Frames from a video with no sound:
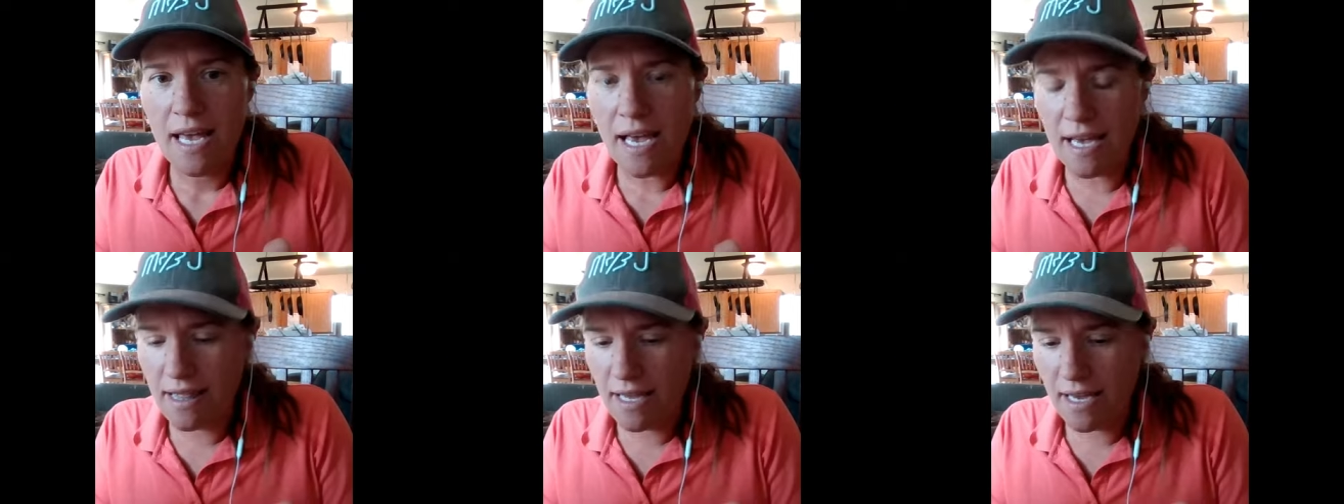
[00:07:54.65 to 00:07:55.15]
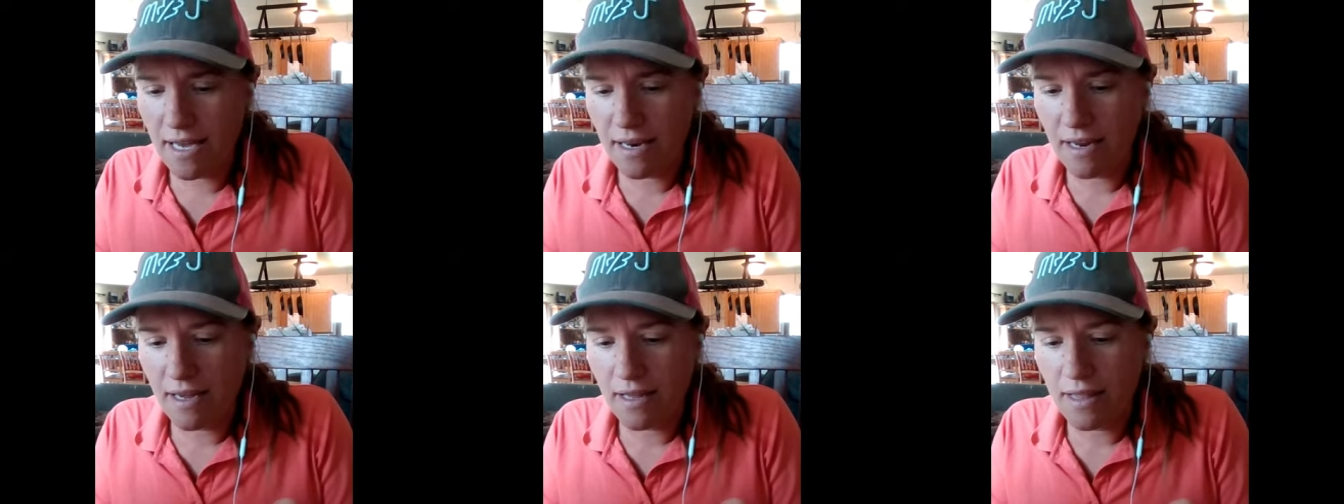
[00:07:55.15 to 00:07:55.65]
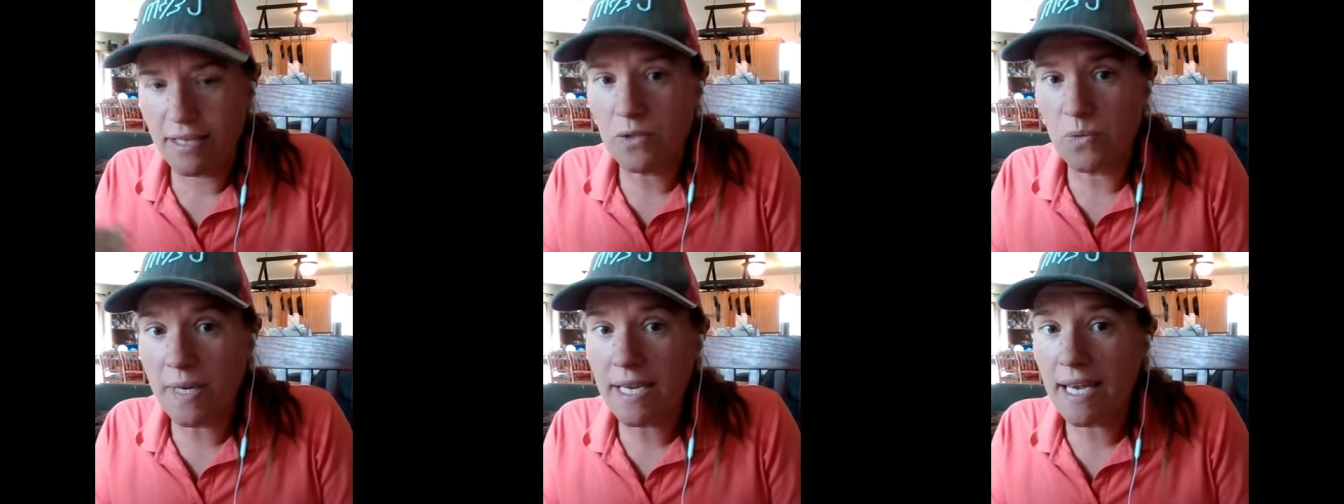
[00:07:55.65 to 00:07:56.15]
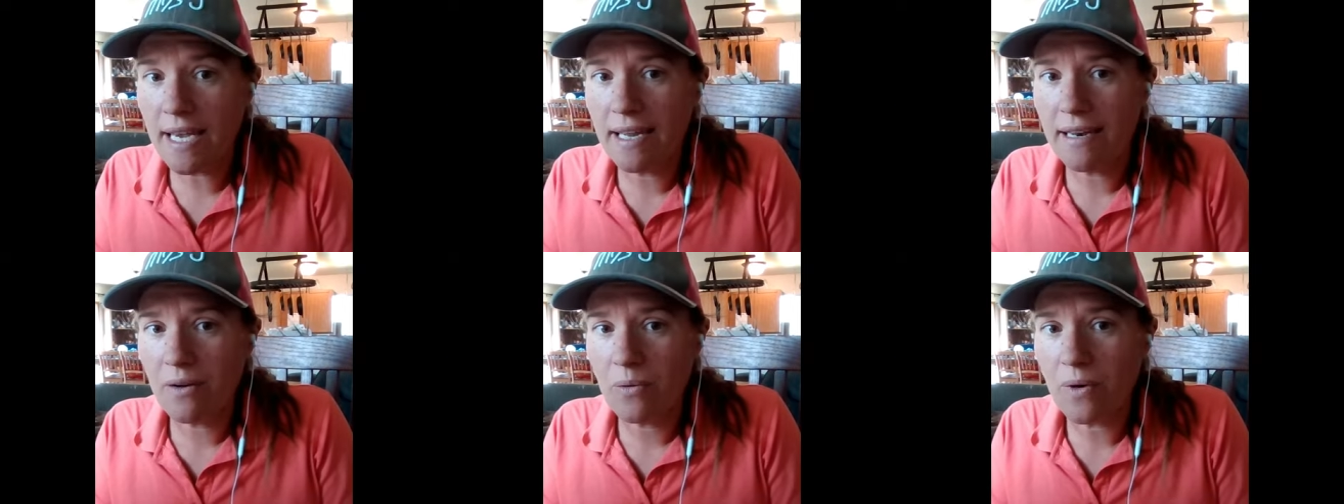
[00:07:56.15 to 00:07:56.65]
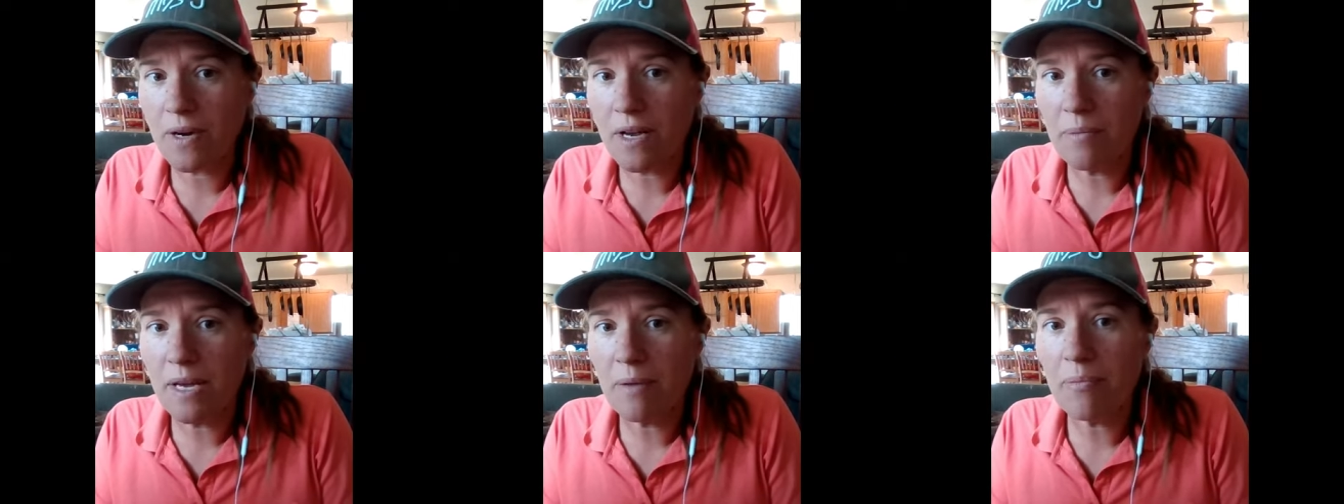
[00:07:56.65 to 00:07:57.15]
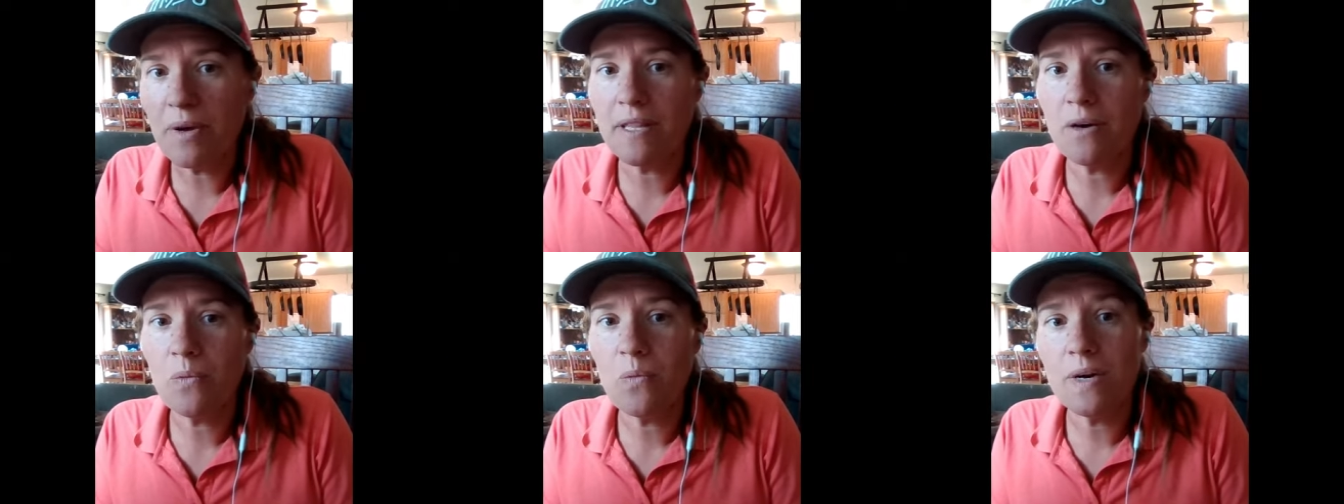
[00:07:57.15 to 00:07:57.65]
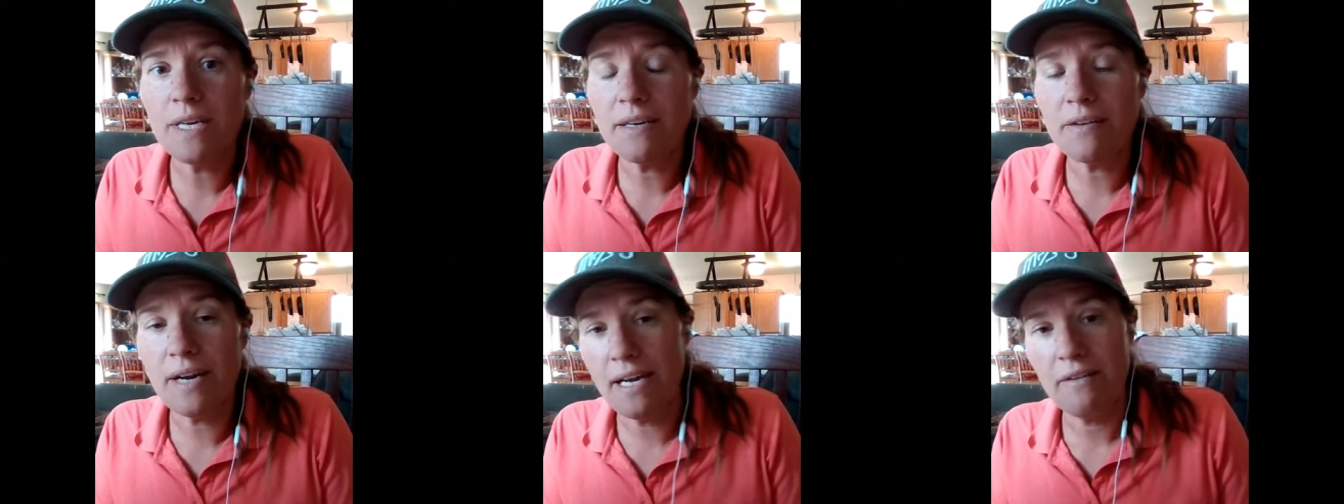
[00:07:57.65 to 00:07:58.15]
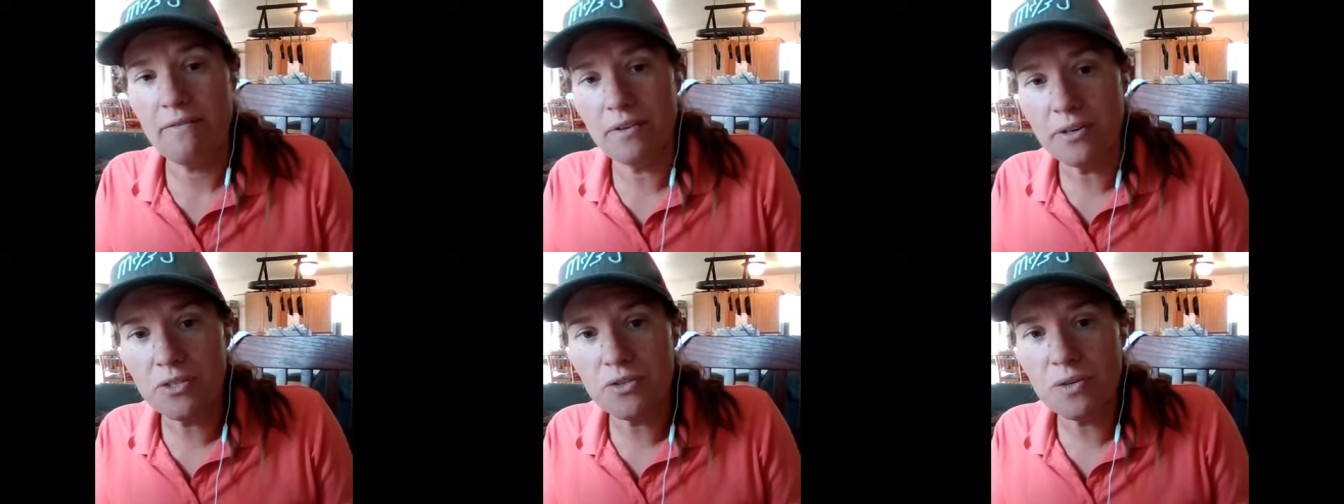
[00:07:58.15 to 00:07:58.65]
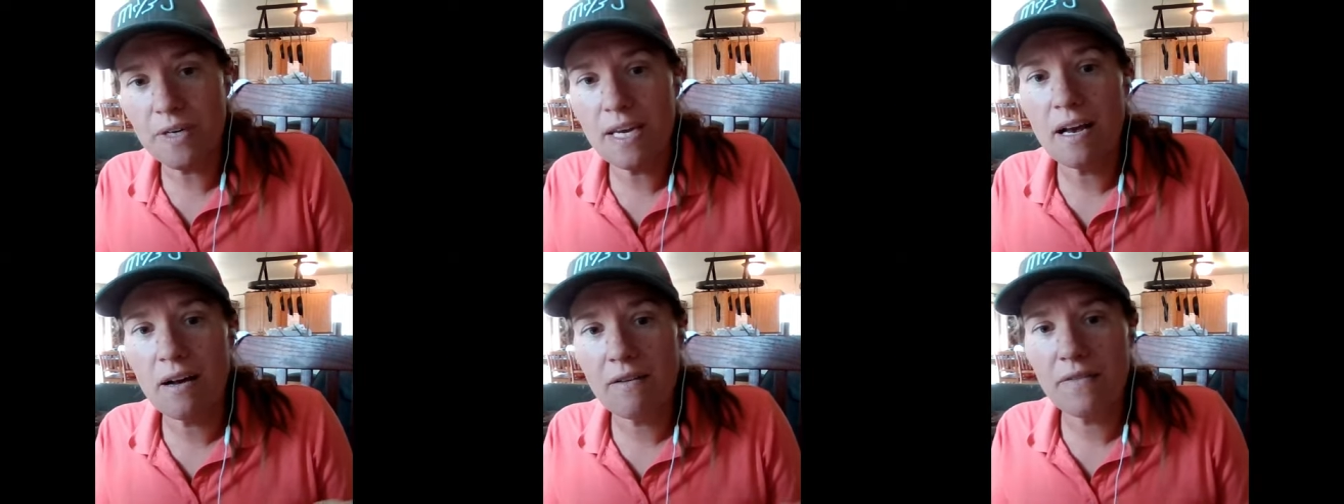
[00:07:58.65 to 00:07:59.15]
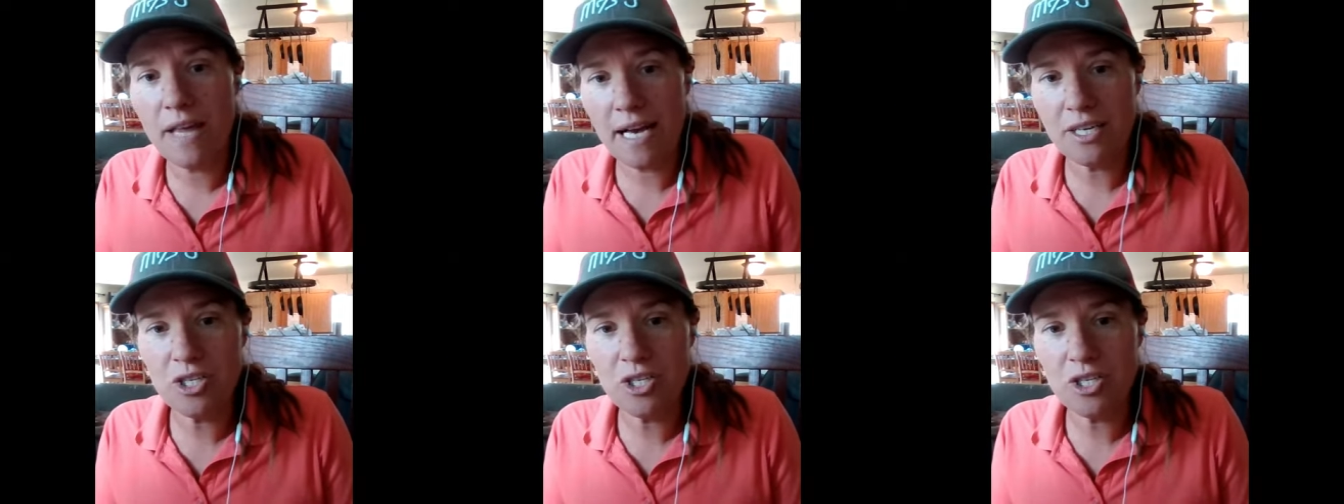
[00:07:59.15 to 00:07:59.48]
And then this weekend we're coming up on the 1-year anniversary of that